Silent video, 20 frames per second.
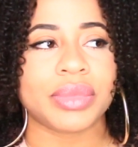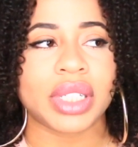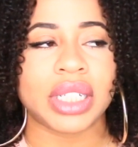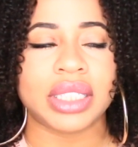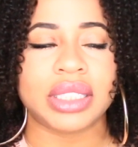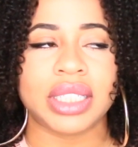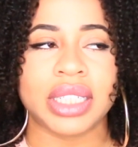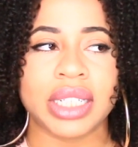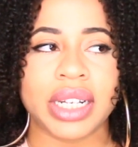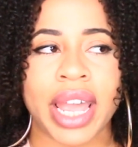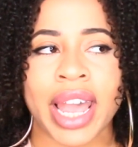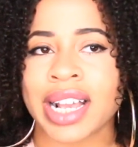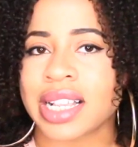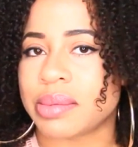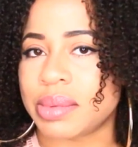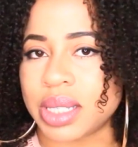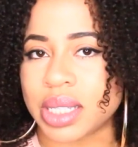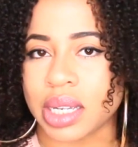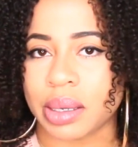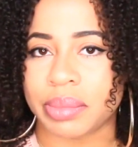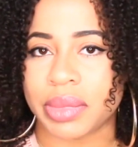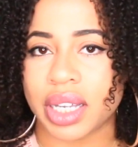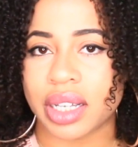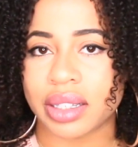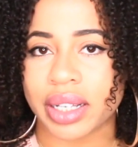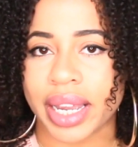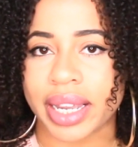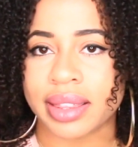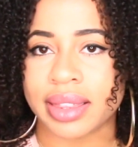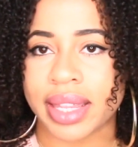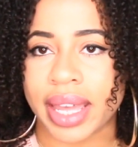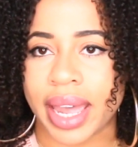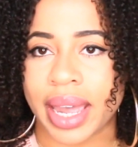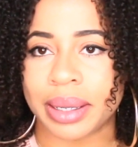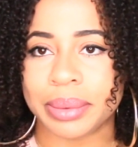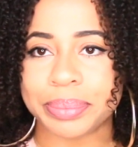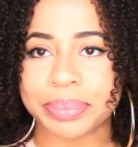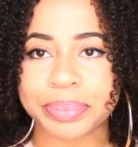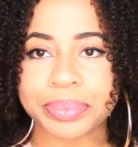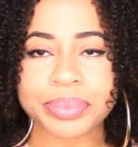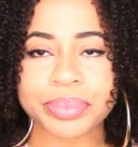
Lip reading: It did ask me something like that.